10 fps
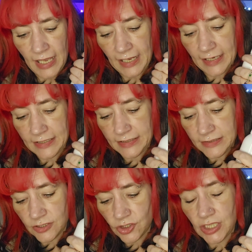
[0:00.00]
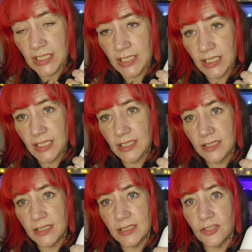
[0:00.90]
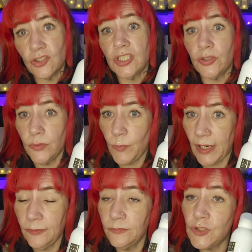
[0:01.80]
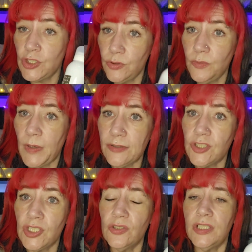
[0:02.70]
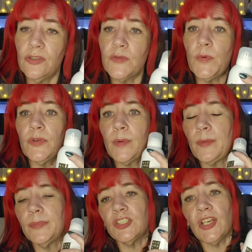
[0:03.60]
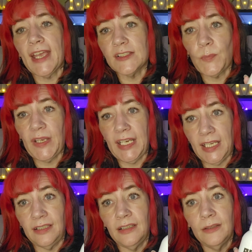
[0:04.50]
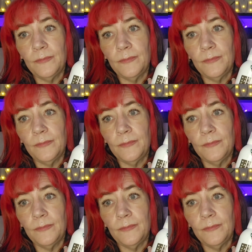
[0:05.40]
And she's doing well. She's doing well. She's not in hospital at the moment, but she has been in